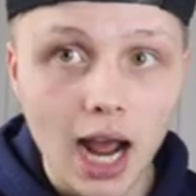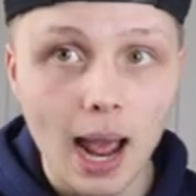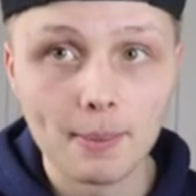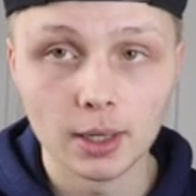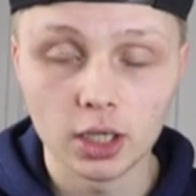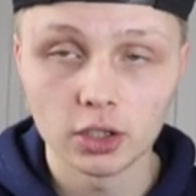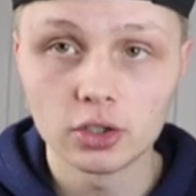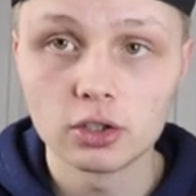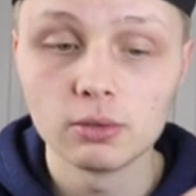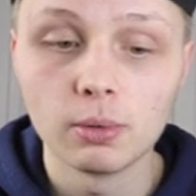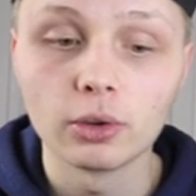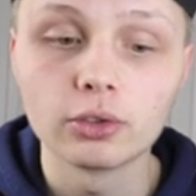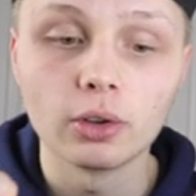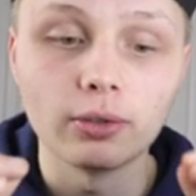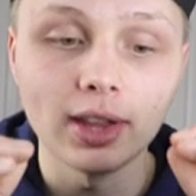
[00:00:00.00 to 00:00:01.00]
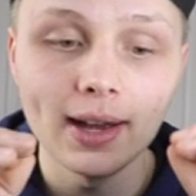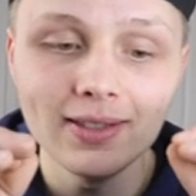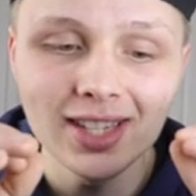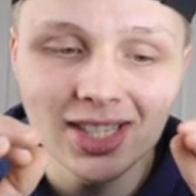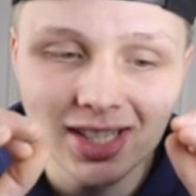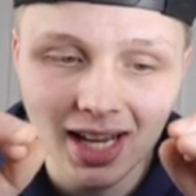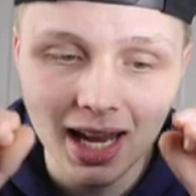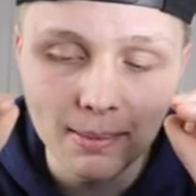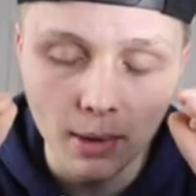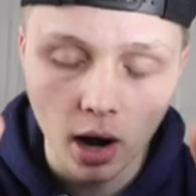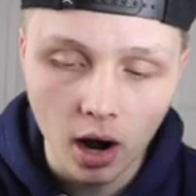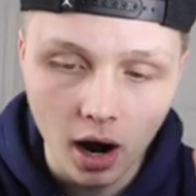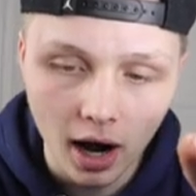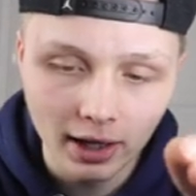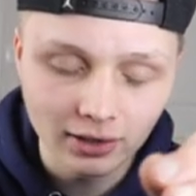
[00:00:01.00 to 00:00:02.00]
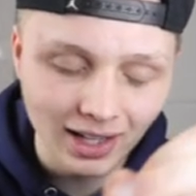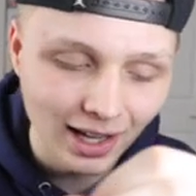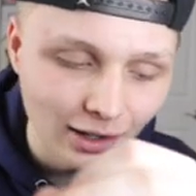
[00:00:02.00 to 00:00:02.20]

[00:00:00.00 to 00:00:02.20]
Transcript: Diamond consumables. So if they have the same odds